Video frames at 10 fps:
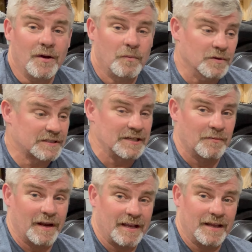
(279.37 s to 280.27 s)
We'll see
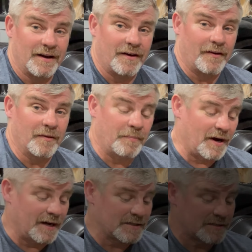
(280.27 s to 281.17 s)
when I get it out of the
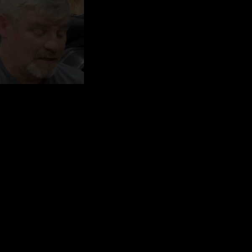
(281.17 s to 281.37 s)
box.